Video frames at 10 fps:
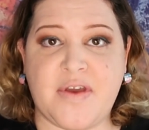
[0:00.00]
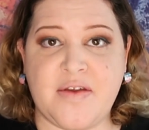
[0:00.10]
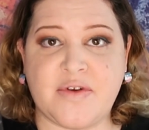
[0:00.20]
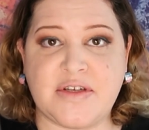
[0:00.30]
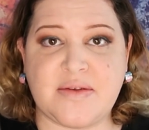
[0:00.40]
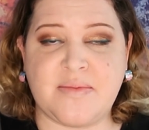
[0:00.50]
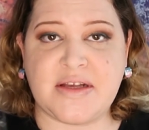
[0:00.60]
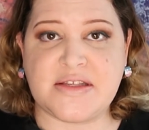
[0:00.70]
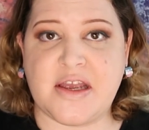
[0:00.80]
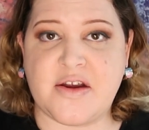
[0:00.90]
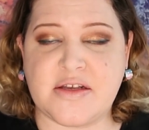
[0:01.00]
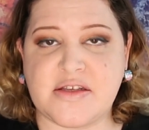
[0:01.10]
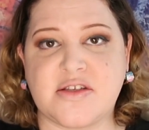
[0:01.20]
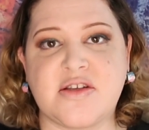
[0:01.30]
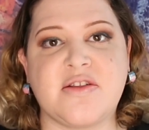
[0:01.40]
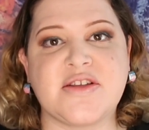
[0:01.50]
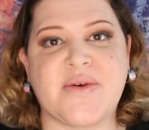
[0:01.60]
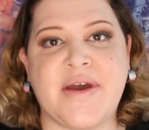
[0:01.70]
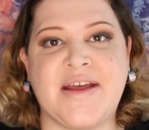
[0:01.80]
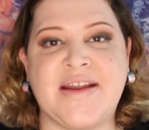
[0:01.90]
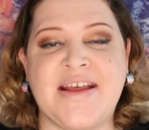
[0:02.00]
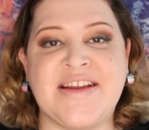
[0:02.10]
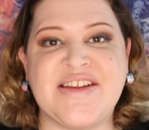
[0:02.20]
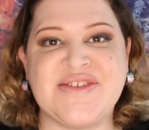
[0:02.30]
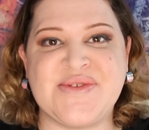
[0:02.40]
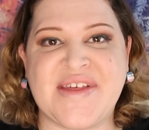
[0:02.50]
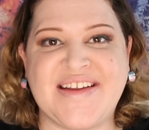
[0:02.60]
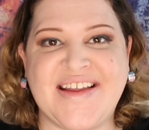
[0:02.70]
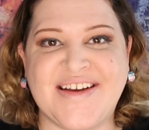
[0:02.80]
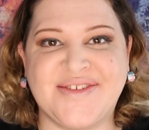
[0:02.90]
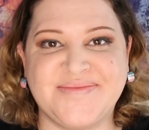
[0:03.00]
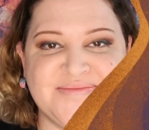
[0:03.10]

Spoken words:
favorite mascaras, so let's go ahead and do that now.